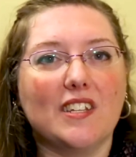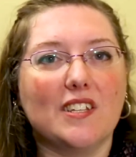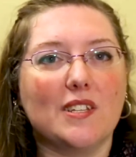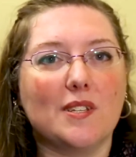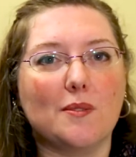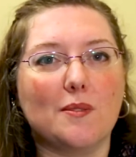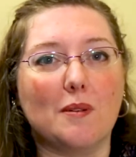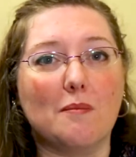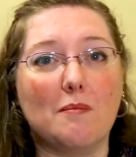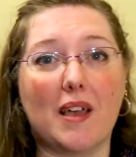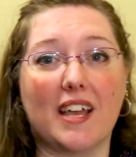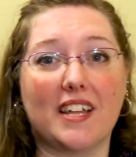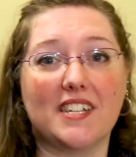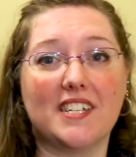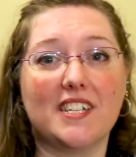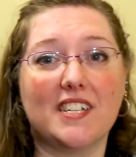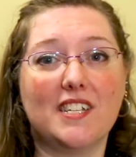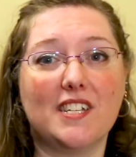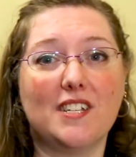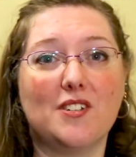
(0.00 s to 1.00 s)
to
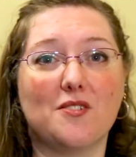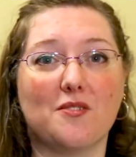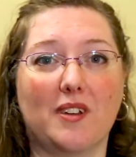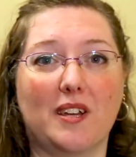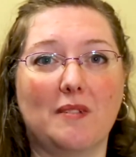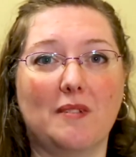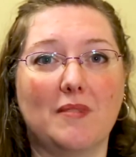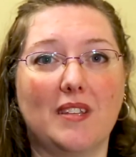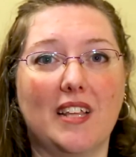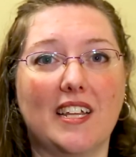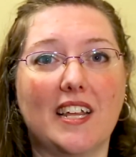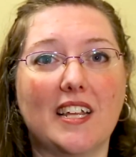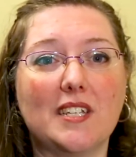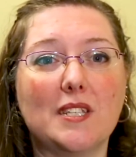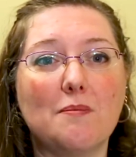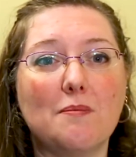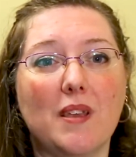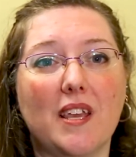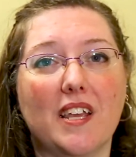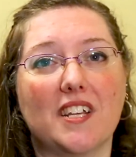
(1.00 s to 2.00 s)
imagine, to dream, let
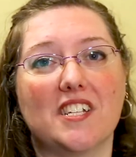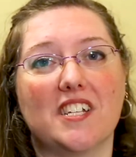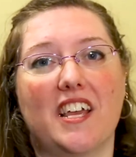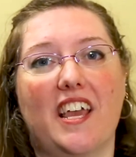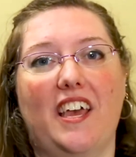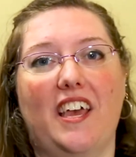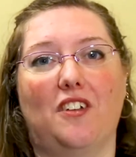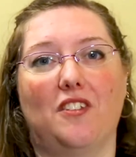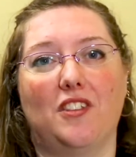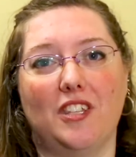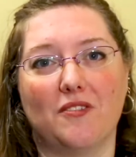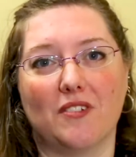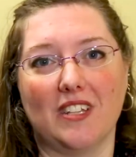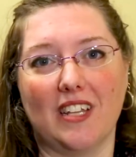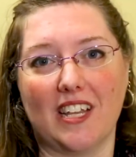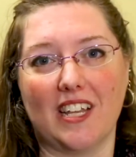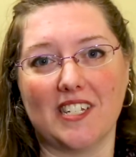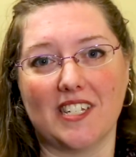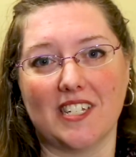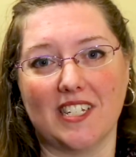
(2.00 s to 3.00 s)
us picture healthy
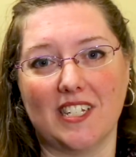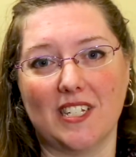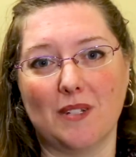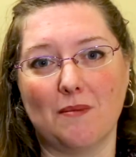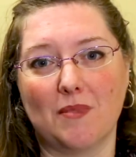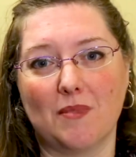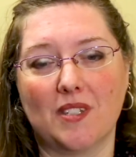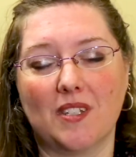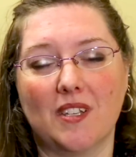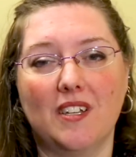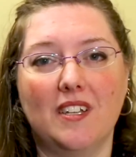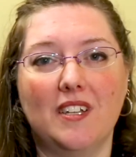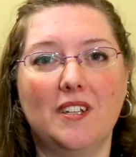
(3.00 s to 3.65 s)
relationships,